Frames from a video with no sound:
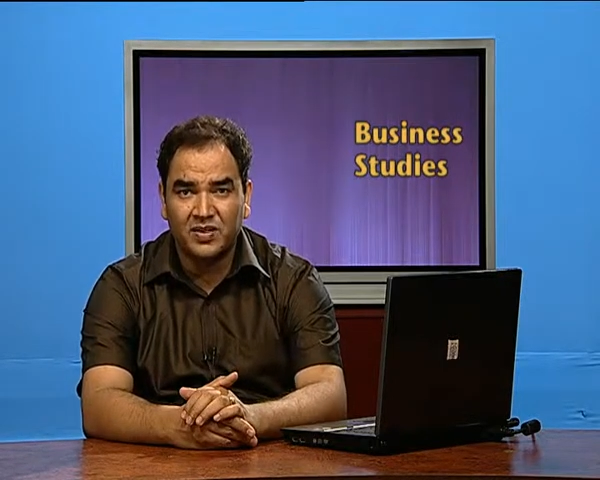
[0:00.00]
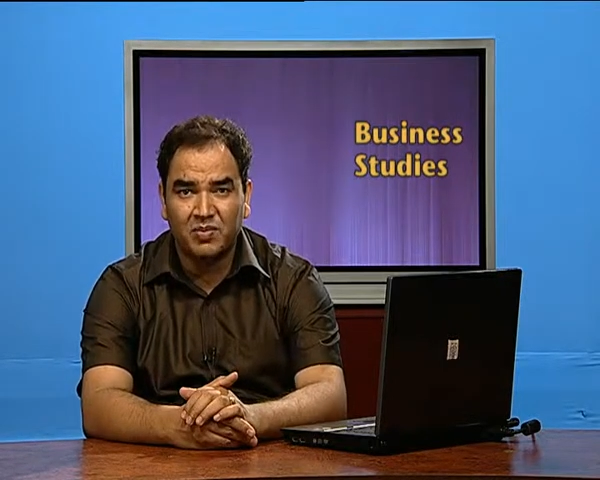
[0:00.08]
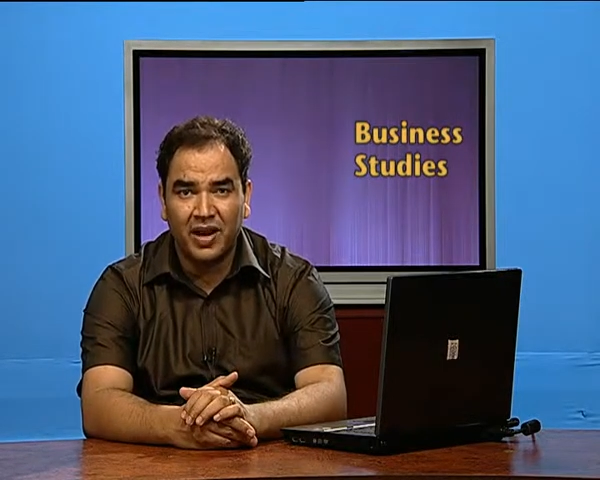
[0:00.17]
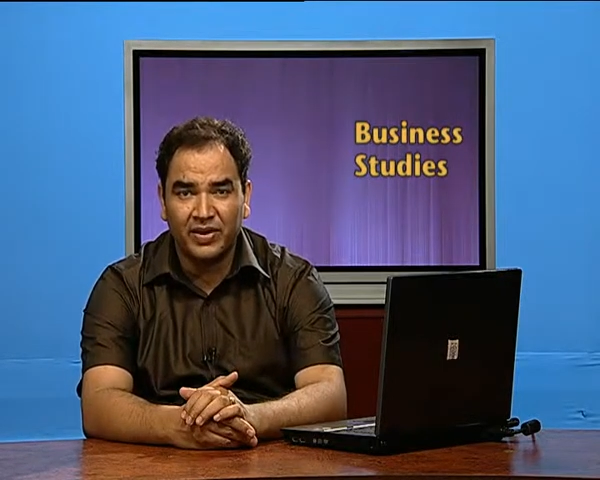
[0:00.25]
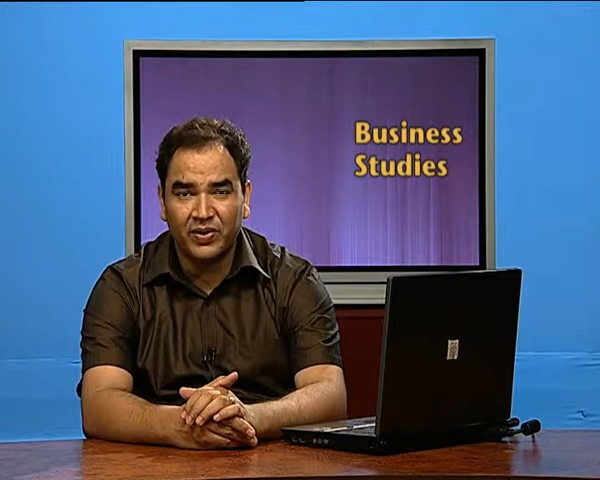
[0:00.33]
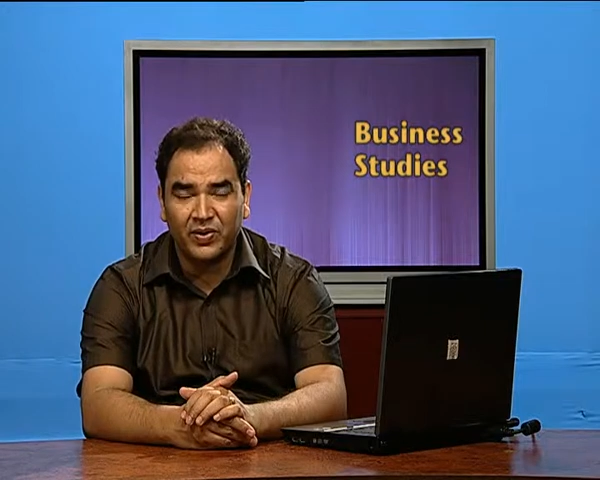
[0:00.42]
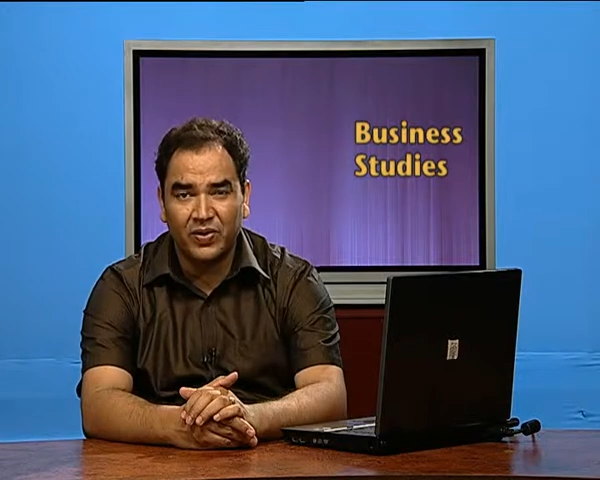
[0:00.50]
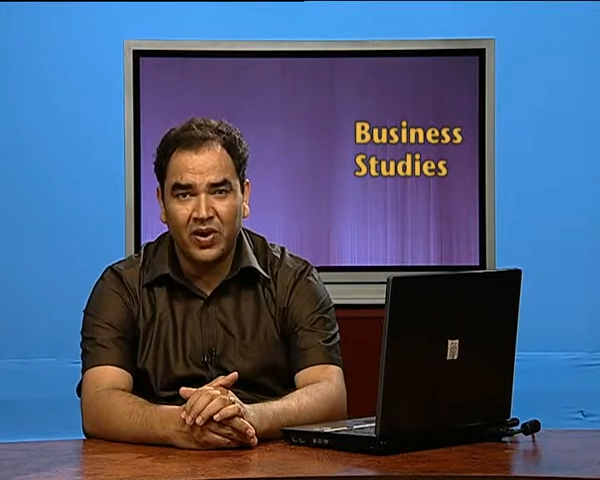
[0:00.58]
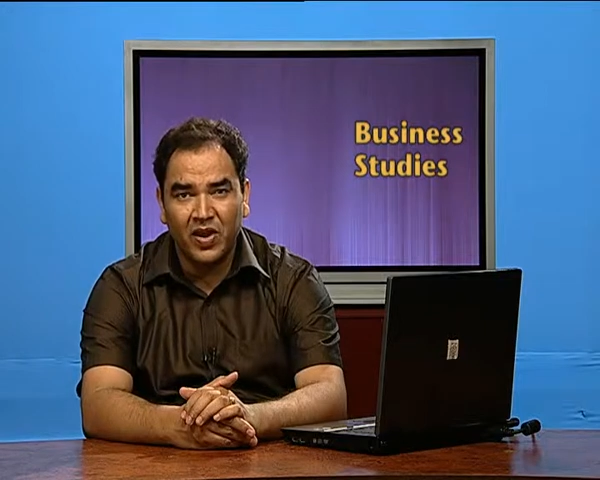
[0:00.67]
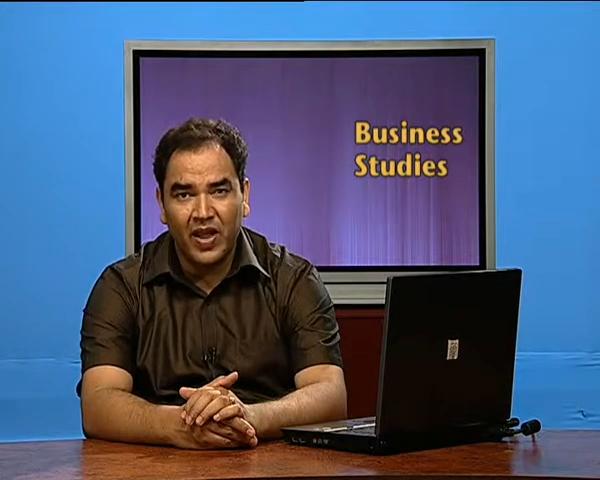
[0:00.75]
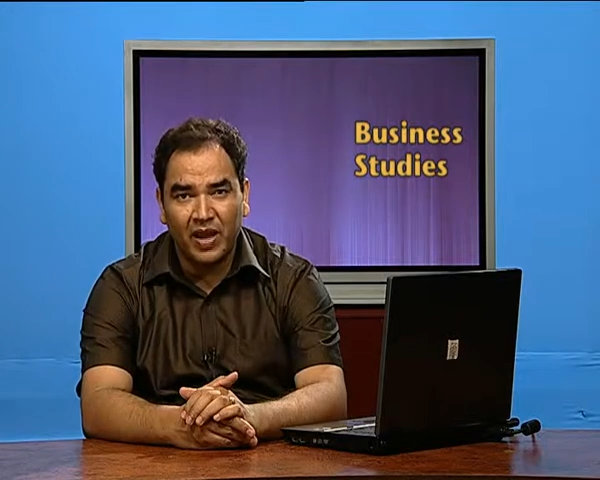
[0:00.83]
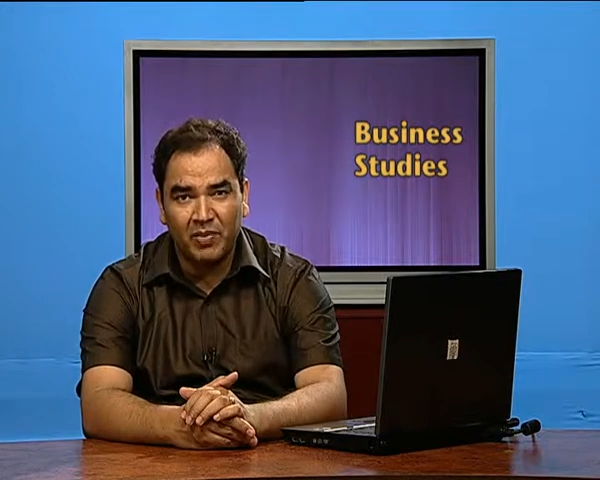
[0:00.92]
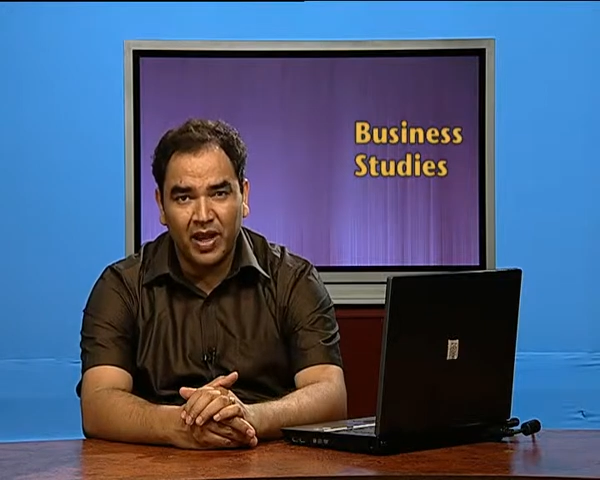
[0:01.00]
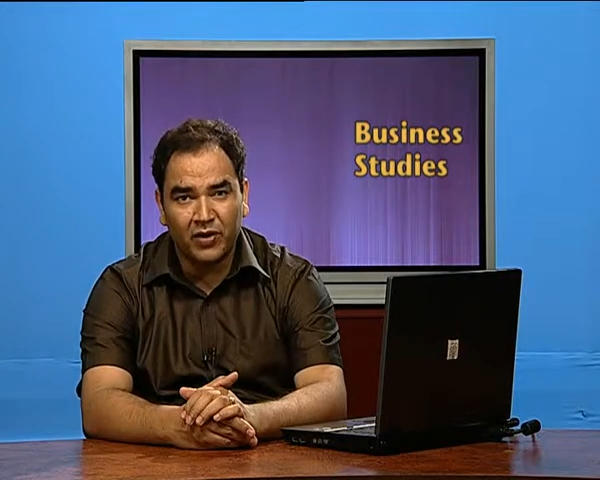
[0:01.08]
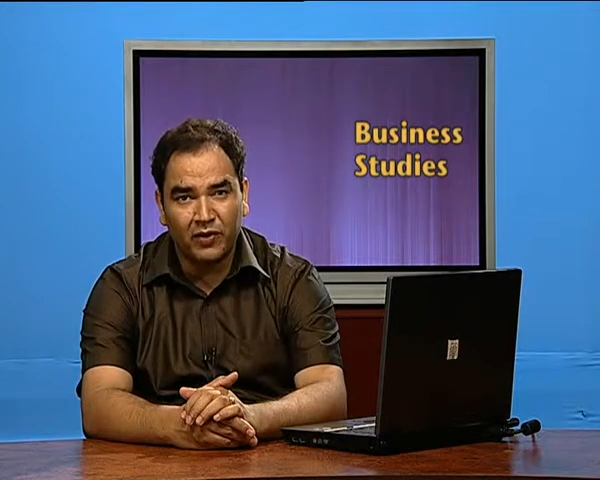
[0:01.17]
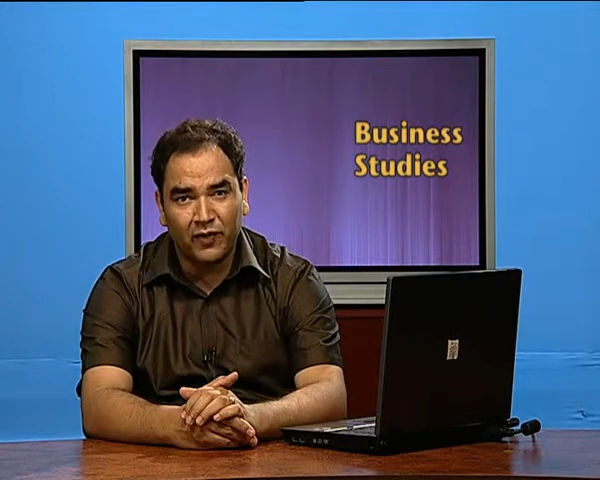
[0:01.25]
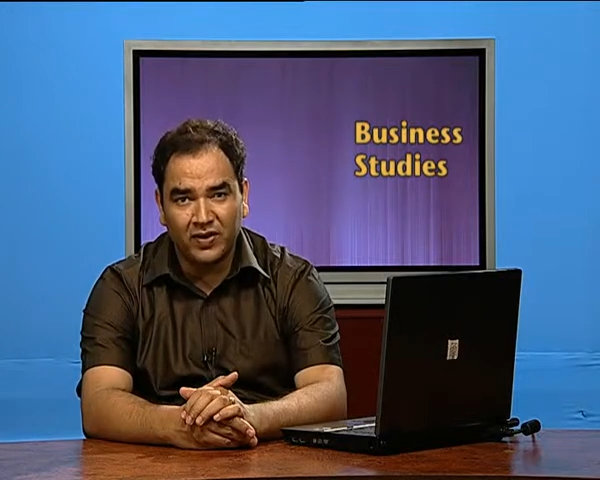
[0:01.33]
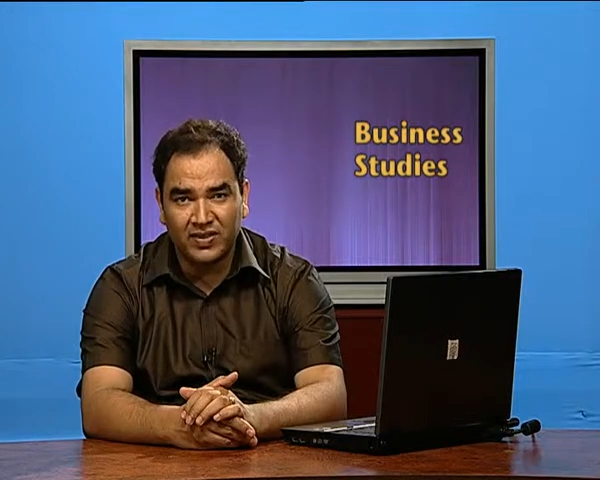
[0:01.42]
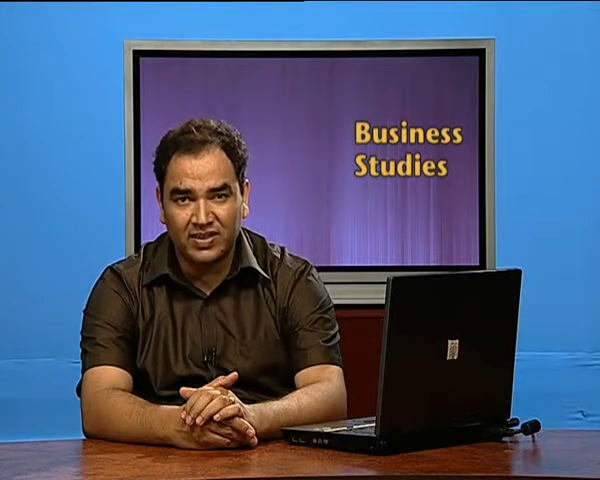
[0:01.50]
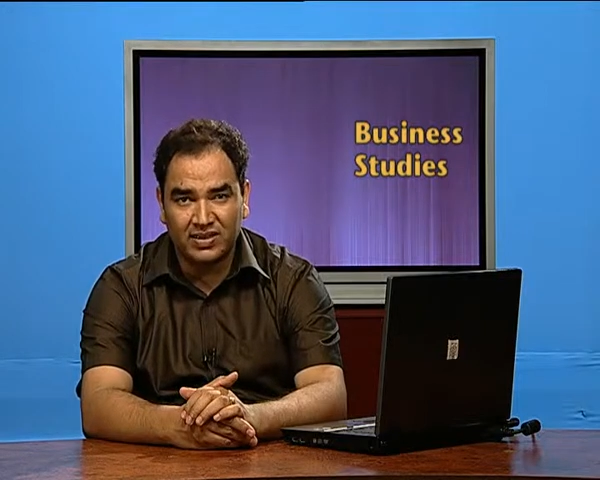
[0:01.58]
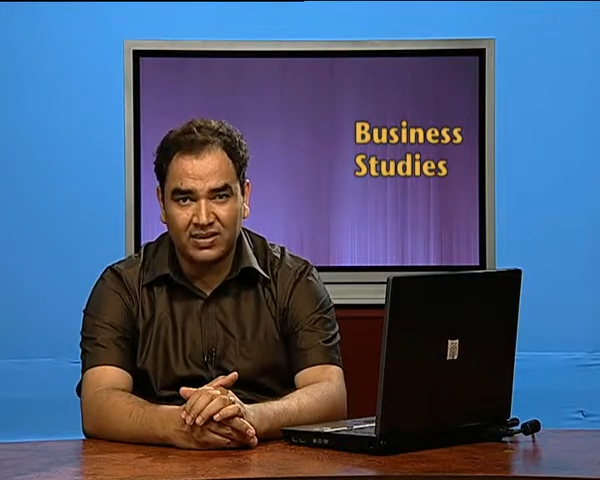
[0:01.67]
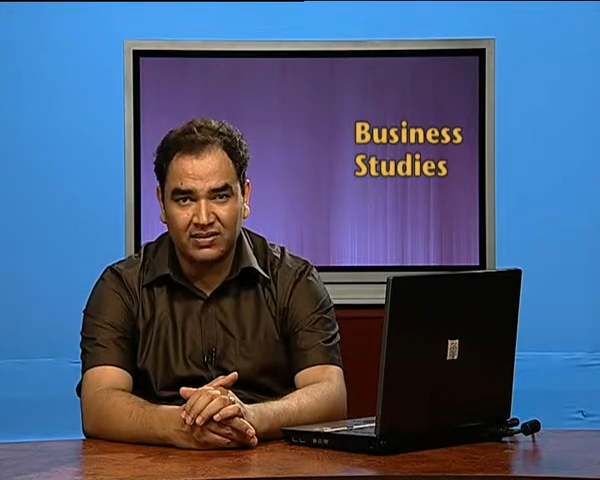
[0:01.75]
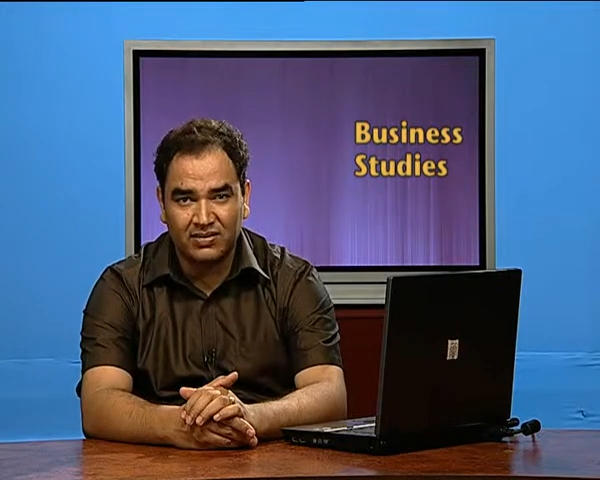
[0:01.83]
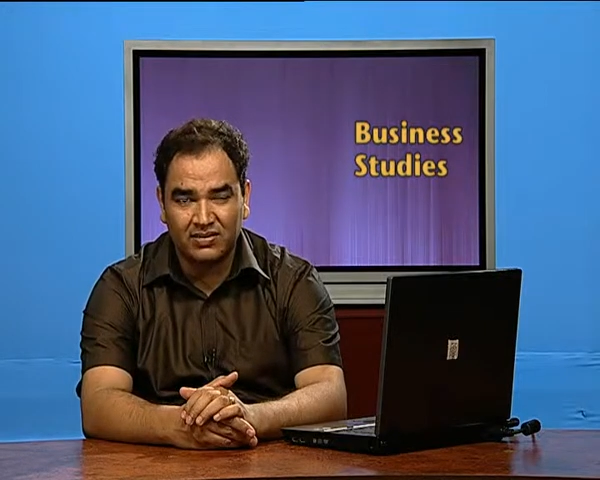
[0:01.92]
micro and macro forces,